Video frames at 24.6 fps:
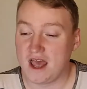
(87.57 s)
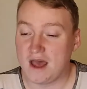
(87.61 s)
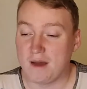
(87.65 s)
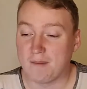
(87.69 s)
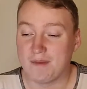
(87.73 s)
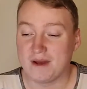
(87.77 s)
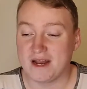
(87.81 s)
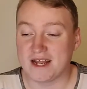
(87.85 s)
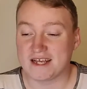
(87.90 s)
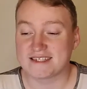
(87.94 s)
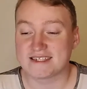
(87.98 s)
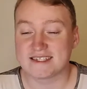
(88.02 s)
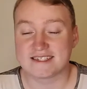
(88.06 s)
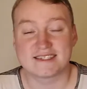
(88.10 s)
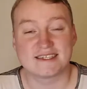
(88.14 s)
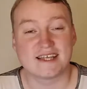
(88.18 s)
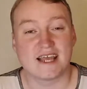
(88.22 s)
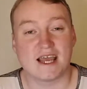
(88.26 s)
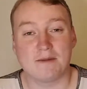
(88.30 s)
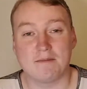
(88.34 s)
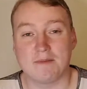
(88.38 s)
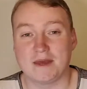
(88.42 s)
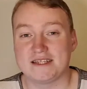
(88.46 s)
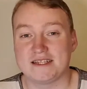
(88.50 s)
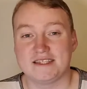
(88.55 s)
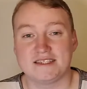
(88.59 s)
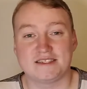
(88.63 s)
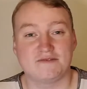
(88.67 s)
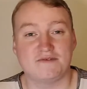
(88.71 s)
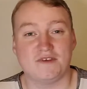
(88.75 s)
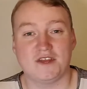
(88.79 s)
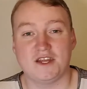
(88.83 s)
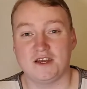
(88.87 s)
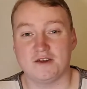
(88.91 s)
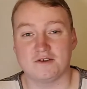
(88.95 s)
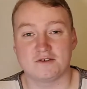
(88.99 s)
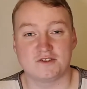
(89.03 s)
But as I say, I make these
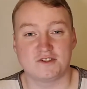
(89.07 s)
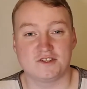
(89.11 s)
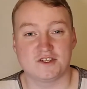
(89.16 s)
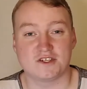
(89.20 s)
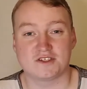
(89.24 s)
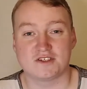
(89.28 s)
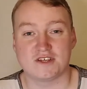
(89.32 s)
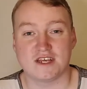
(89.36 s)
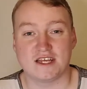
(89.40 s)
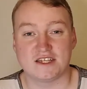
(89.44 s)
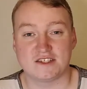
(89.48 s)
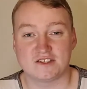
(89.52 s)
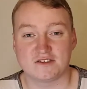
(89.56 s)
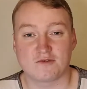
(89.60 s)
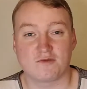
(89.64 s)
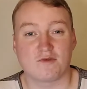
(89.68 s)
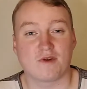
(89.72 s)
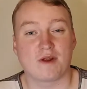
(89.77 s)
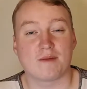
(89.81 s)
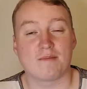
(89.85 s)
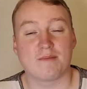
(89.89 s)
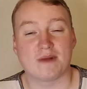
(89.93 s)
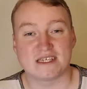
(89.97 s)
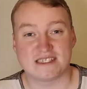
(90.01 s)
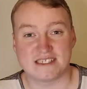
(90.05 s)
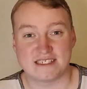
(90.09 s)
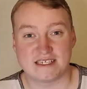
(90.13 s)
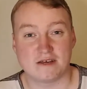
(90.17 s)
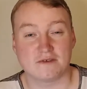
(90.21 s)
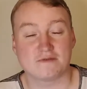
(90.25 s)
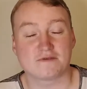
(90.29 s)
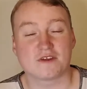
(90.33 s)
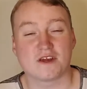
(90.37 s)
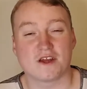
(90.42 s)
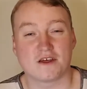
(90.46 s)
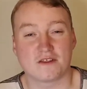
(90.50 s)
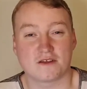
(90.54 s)
videos just to integrate
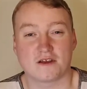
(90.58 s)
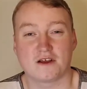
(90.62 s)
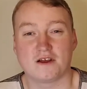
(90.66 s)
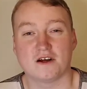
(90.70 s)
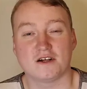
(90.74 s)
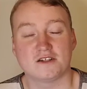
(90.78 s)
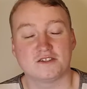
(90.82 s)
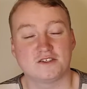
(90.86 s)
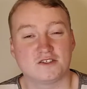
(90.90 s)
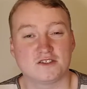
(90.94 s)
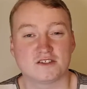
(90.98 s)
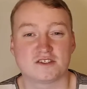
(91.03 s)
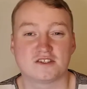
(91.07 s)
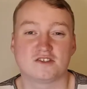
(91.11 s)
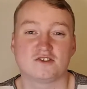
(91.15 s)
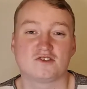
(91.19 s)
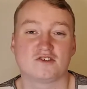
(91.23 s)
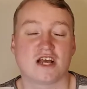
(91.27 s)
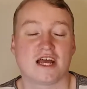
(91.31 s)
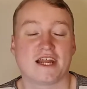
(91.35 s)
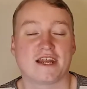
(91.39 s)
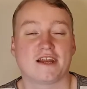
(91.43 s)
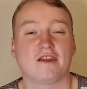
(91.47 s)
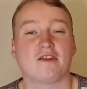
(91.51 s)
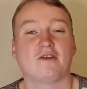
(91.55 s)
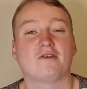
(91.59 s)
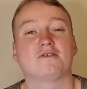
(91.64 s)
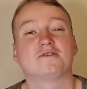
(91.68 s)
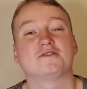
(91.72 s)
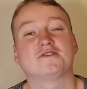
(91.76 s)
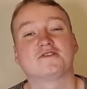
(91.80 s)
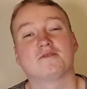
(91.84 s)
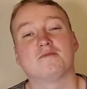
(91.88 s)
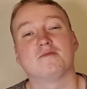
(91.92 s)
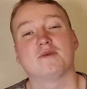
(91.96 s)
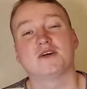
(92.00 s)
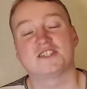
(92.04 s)
myself in other cultures and trying to learn
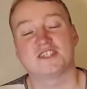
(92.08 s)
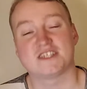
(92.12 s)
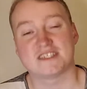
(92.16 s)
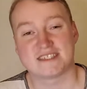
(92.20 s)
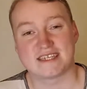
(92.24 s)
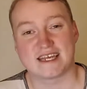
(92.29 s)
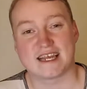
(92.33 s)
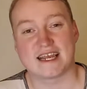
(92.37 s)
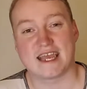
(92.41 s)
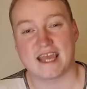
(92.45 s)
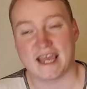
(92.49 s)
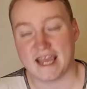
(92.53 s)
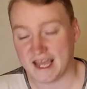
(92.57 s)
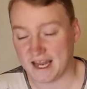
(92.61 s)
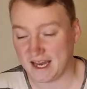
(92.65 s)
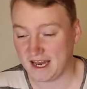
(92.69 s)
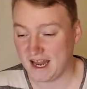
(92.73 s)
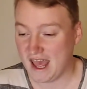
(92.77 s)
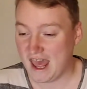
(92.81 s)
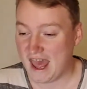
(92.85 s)
so much as I can.